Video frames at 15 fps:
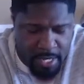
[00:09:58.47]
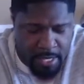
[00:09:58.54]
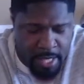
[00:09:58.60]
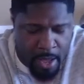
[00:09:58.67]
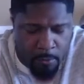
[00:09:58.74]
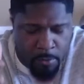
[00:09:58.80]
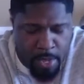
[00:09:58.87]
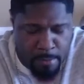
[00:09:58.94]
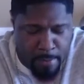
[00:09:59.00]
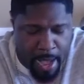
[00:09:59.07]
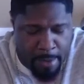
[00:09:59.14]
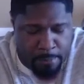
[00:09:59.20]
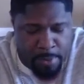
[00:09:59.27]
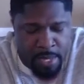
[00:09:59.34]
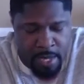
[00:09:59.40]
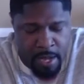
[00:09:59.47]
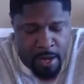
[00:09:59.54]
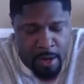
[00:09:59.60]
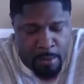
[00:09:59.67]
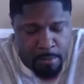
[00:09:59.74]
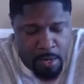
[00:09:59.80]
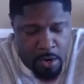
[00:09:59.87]
that we might
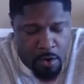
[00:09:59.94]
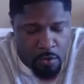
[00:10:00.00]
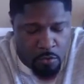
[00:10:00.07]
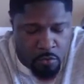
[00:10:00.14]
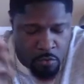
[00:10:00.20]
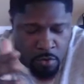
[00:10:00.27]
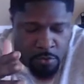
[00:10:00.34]
become